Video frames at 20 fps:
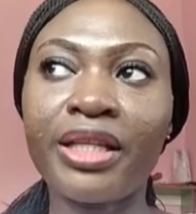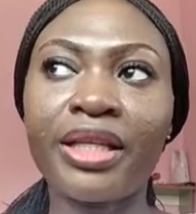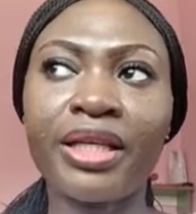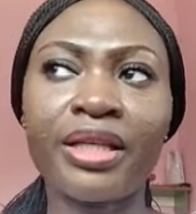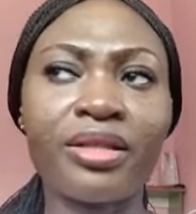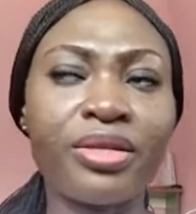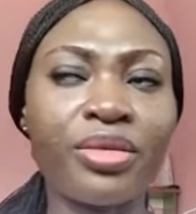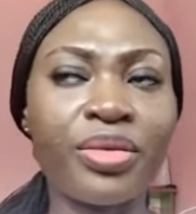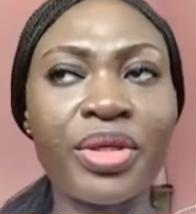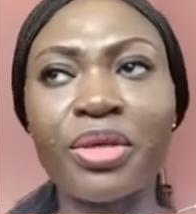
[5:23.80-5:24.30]
Like
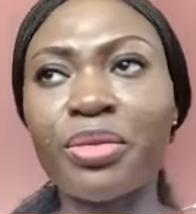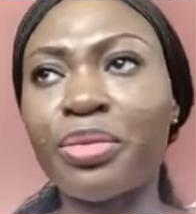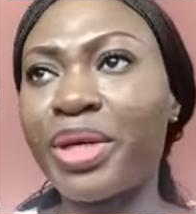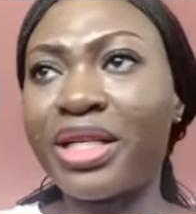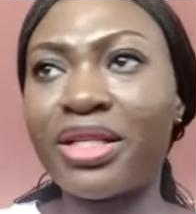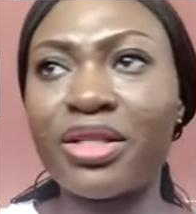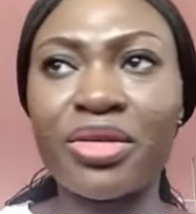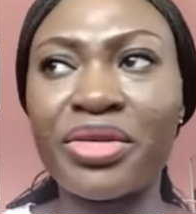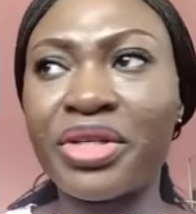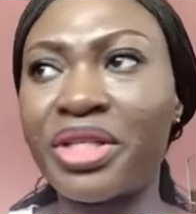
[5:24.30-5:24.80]
that. So when your
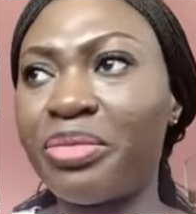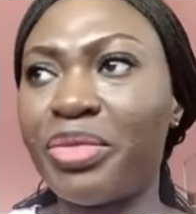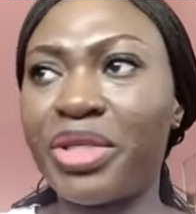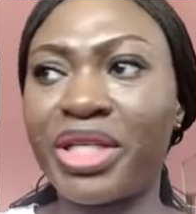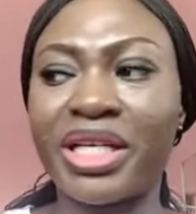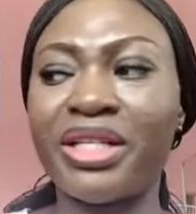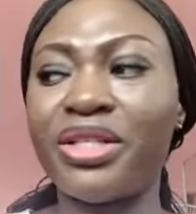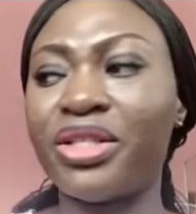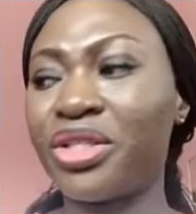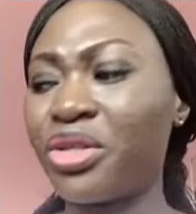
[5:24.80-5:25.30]
bag is already
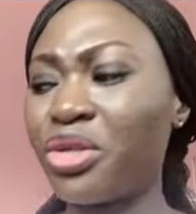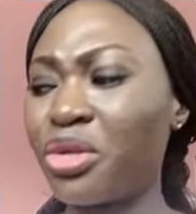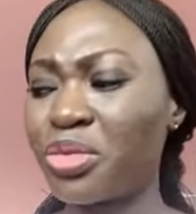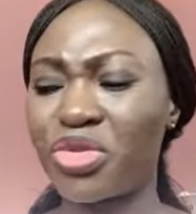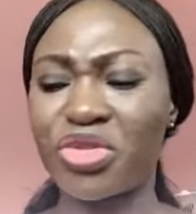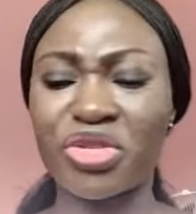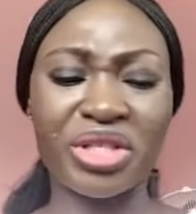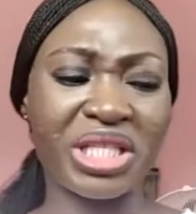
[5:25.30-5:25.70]
behind you, you're not